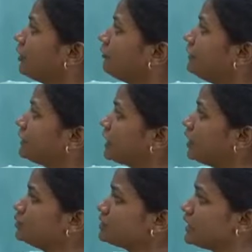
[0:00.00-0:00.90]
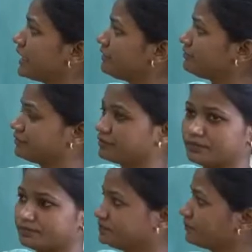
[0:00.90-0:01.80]
without life.
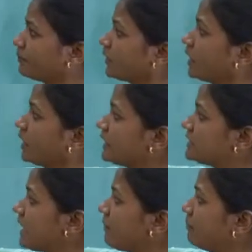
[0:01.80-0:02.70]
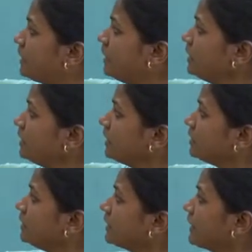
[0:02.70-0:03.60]
Example,
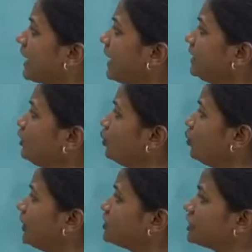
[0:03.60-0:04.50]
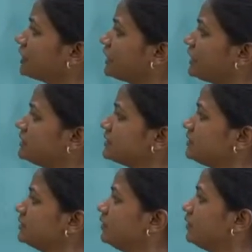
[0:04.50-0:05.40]
the cat which
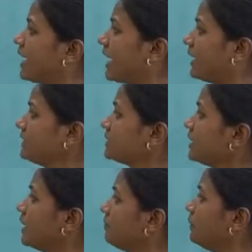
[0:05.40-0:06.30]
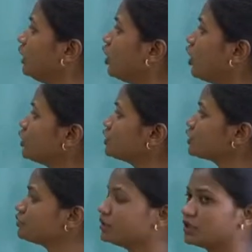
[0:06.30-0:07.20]
killed the rat belongs
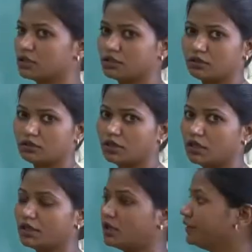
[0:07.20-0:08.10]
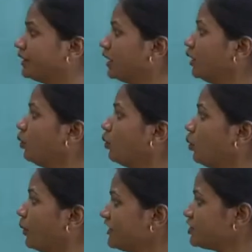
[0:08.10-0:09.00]
to her. Now here
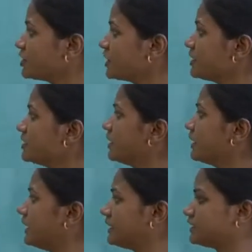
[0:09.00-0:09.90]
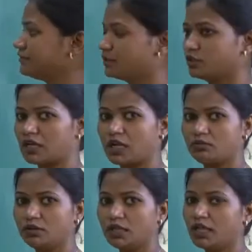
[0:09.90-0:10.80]
which is the relative
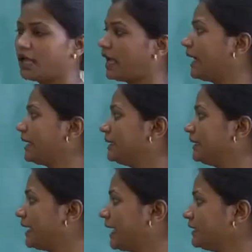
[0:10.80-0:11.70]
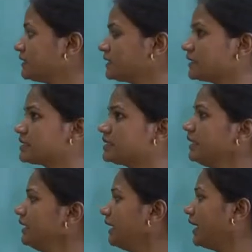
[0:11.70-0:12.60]
pronoun and cat is the
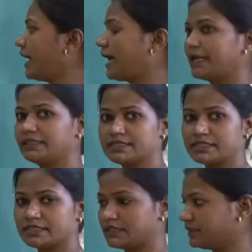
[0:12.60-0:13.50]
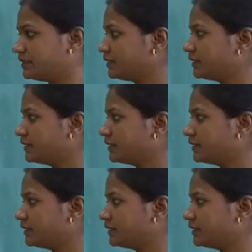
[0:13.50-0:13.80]
antecedent.